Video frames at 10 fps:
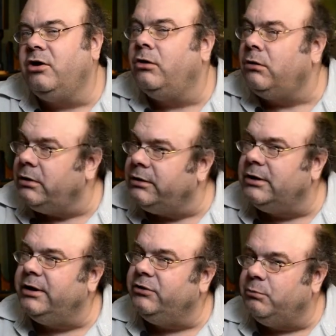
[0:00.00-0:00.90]

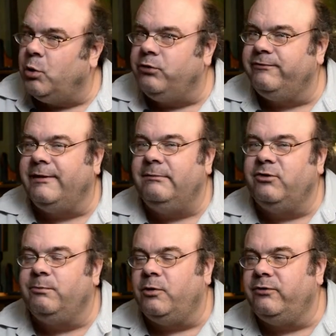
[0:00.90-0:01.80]
currently the most
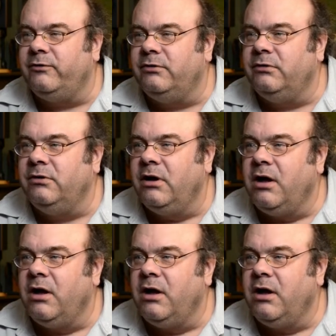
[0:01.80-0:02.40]
famous person